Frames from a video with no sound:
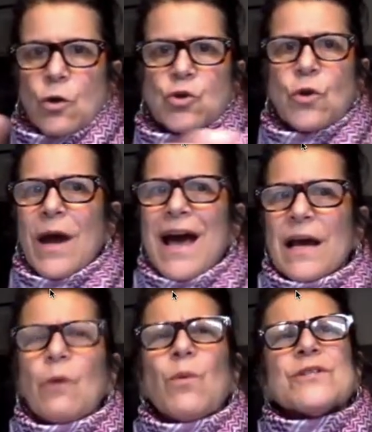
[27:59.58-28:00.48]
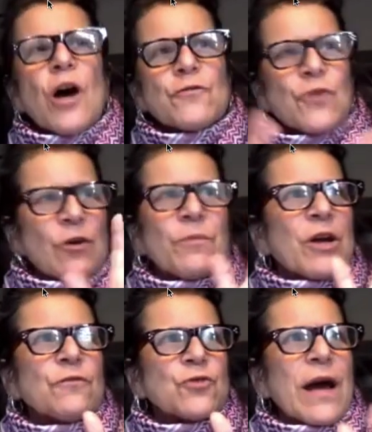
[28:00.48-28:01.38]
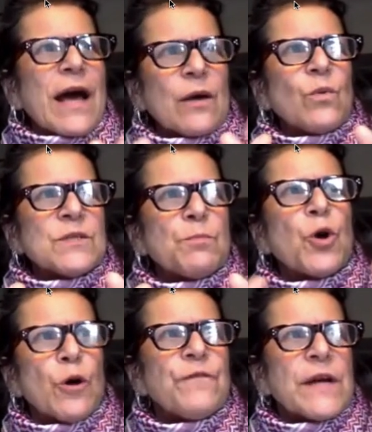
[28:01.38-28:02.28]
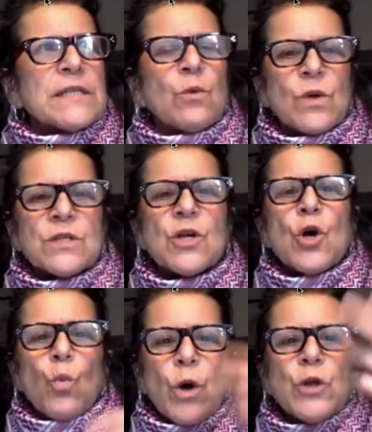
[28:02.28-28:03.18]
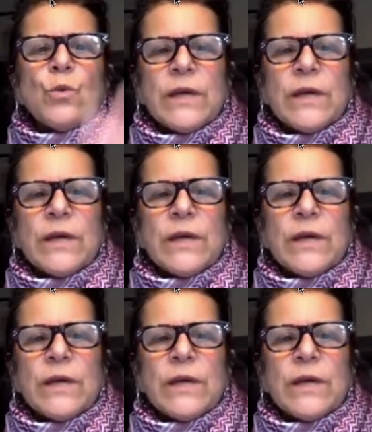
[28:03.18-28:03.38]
track. It wasn't off track. I don't mean off track. It was perfect. It was when you